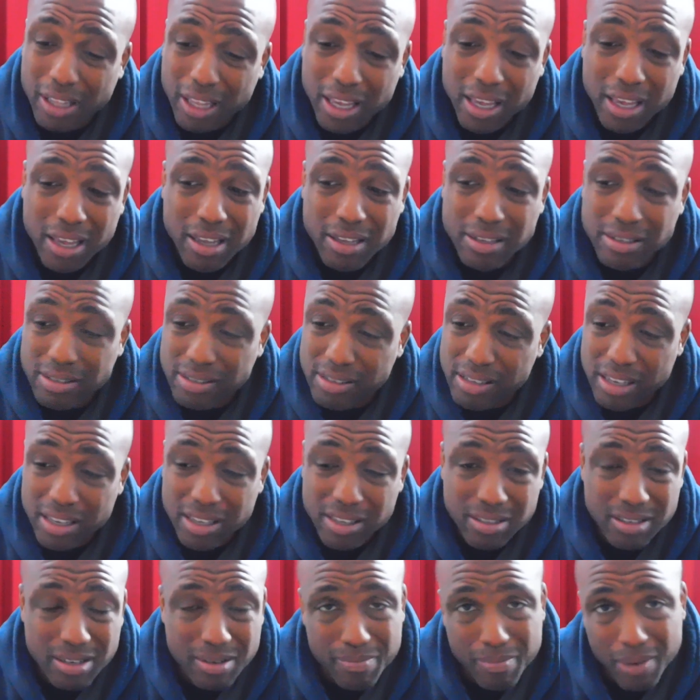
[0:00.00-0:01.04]
these
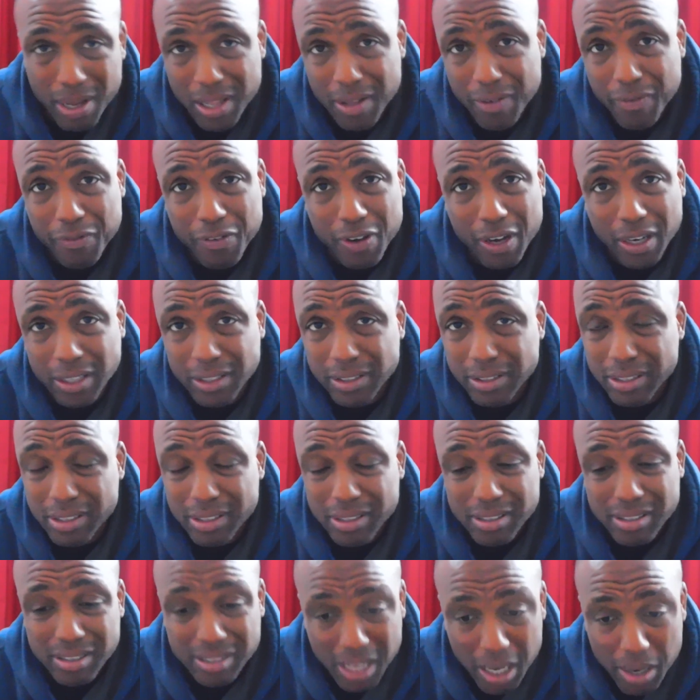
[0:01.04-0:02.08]
seasoned motherfuckers
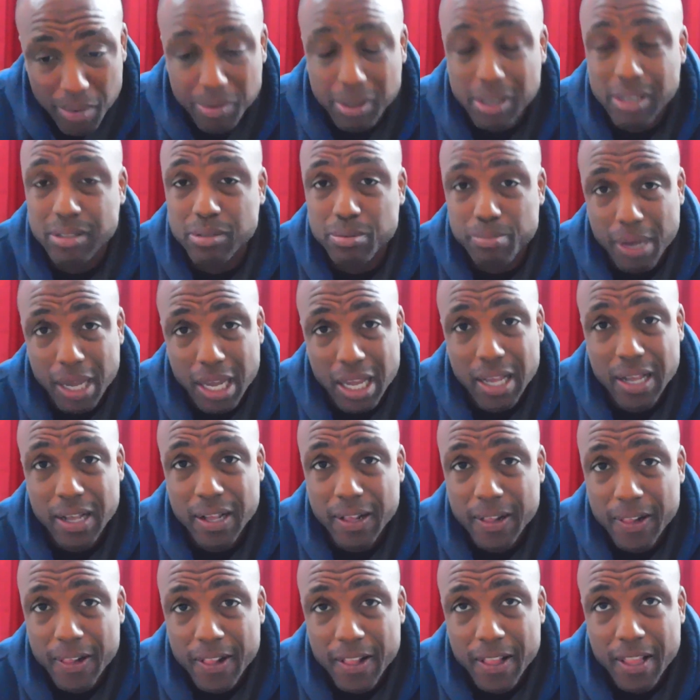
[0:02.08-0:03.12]
is serious, man.
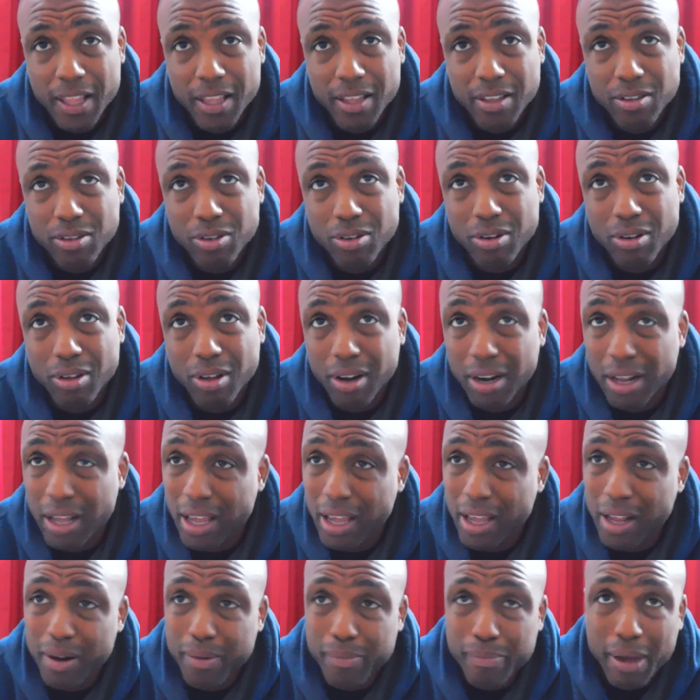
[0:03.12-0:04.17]
You know, it
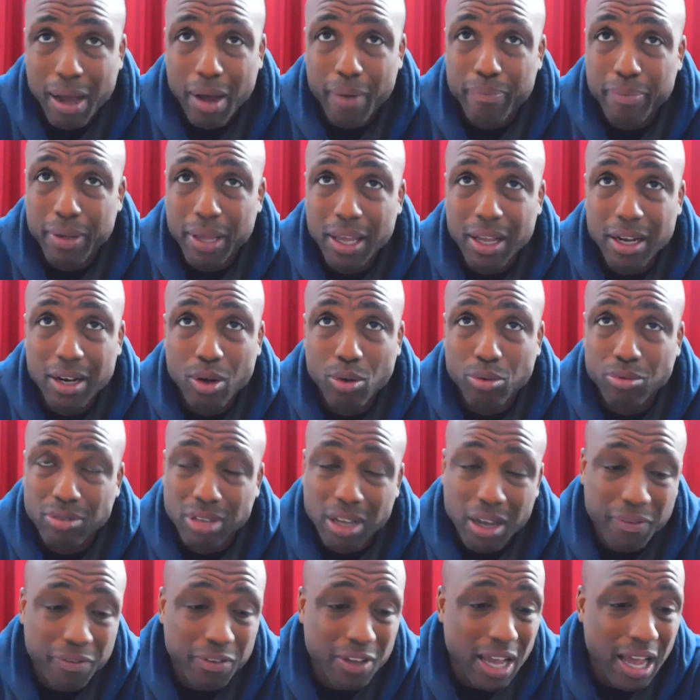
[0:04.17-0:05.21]
ain't about being no
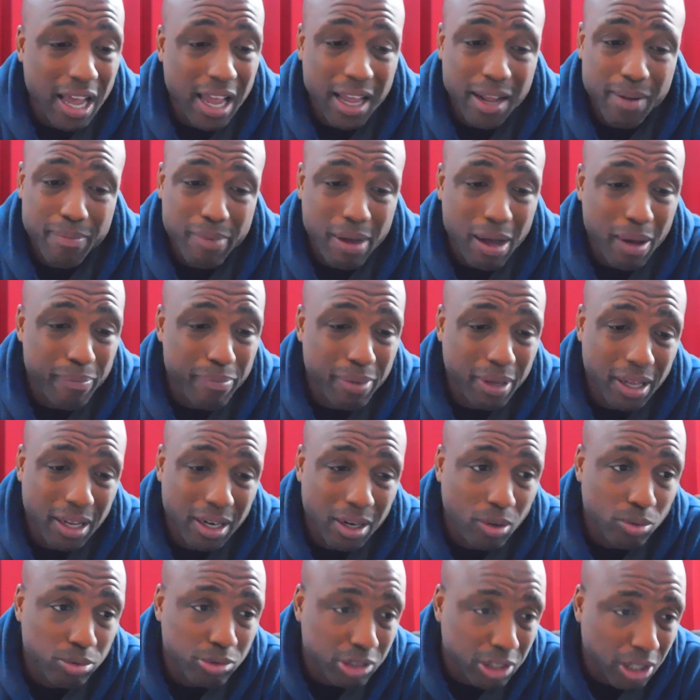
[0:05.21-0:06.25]
tough guy. Ain't about
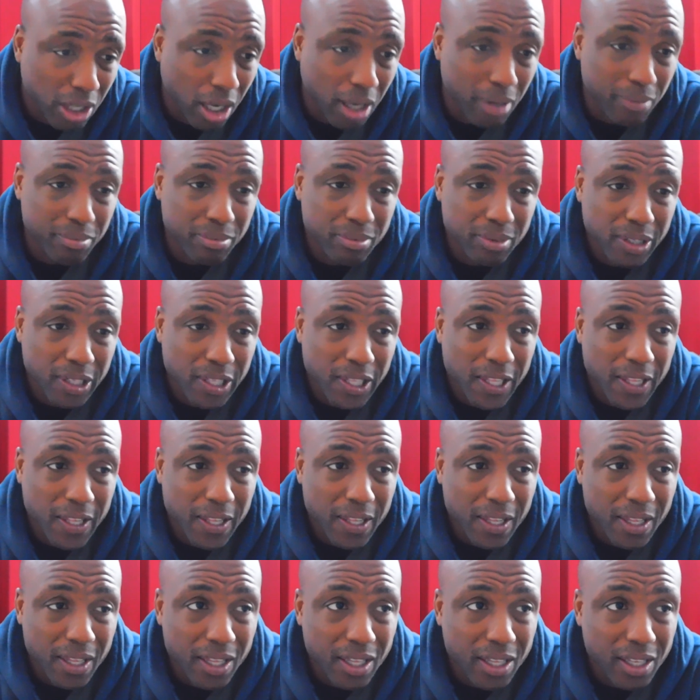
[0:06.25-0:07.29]
being no chump.
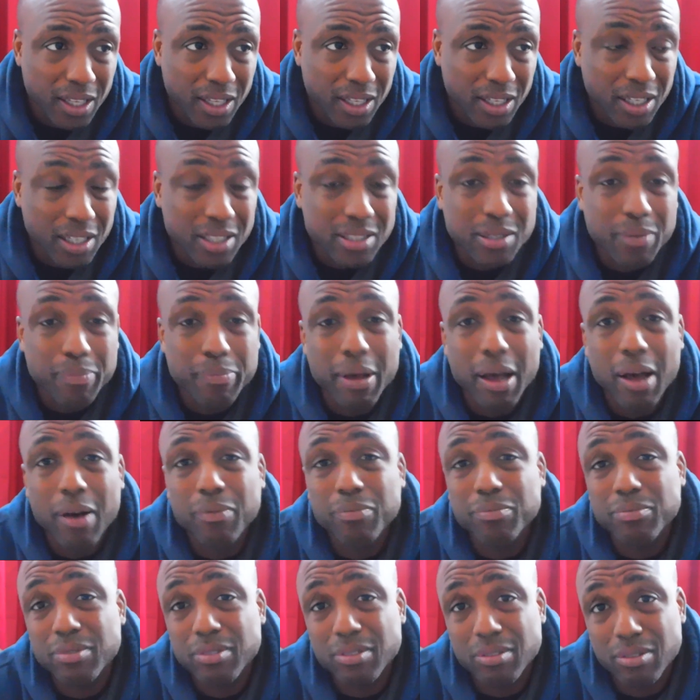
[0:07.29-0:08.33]
It's
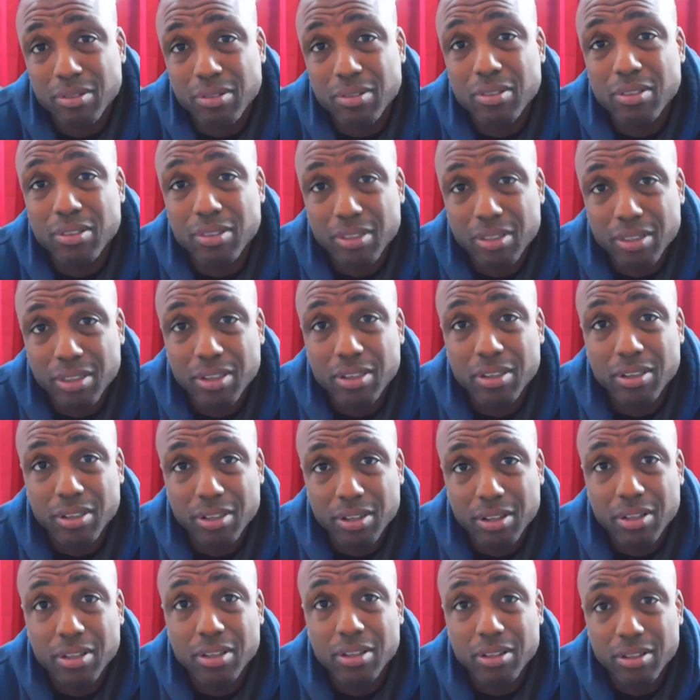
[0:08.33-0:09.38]
about
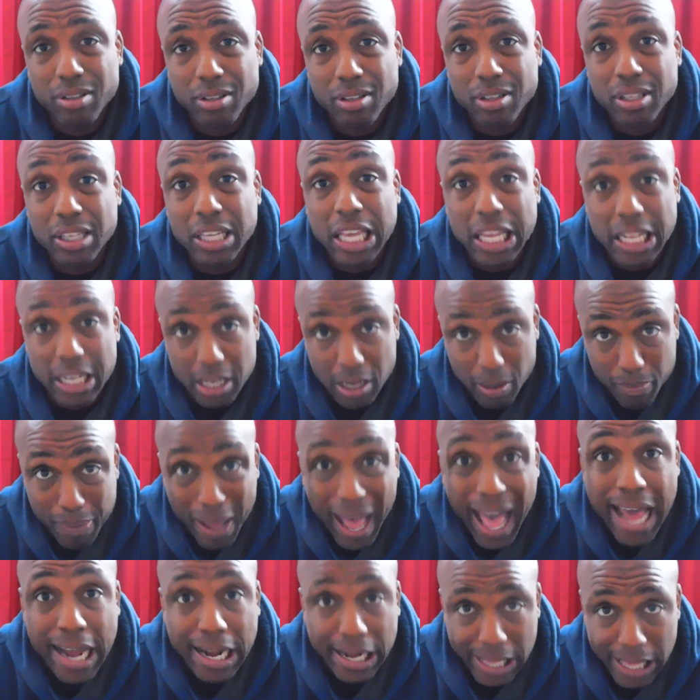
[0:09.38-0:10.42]
getting up
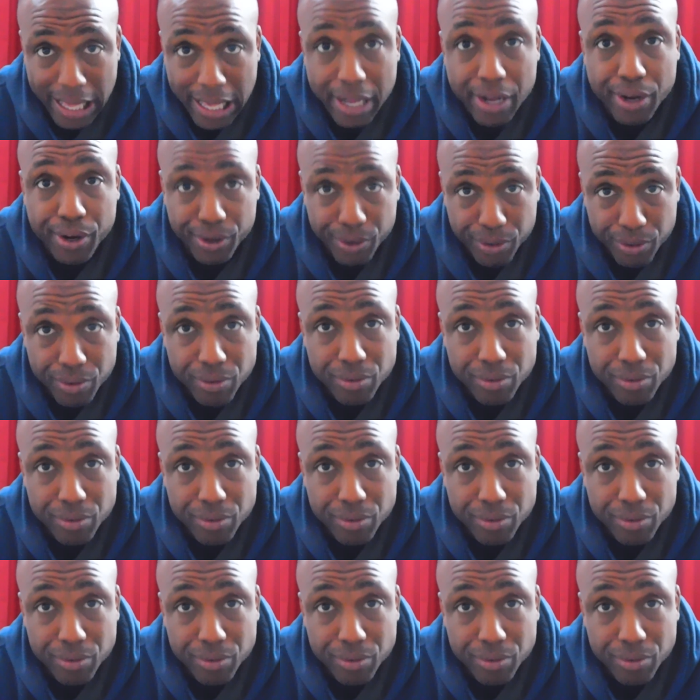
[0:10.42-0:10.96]
out of here.